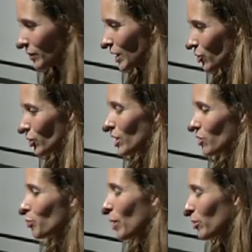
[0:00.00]
there's all
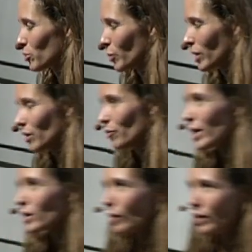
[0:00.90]
kinds of problems with
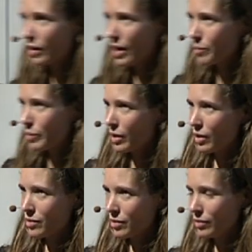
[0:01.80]
evaluating that,
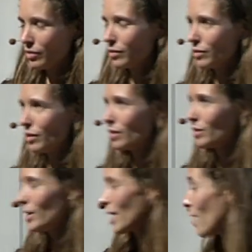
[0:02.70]
because
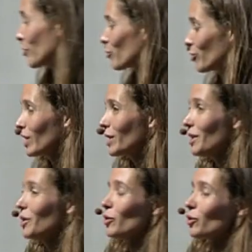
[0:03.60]
they haven't
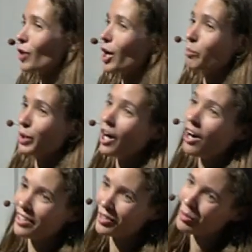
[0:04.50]
really thought
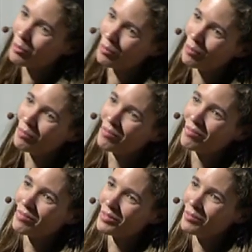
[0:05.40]
beyond
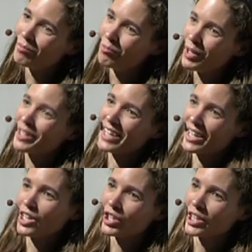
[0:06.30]
what
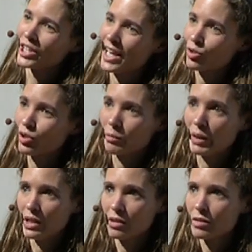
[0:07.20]
getting online actually
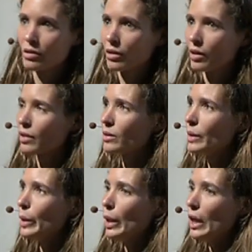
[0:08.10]
means. Yeah?
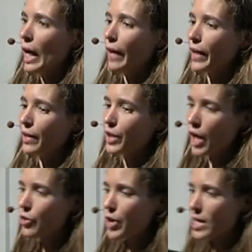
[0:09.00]
And then
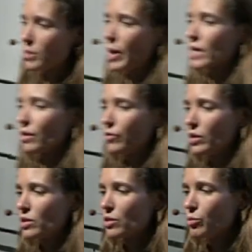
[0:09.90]
the other aspect of
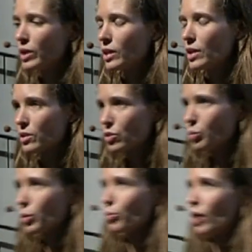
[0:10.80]
this is really that super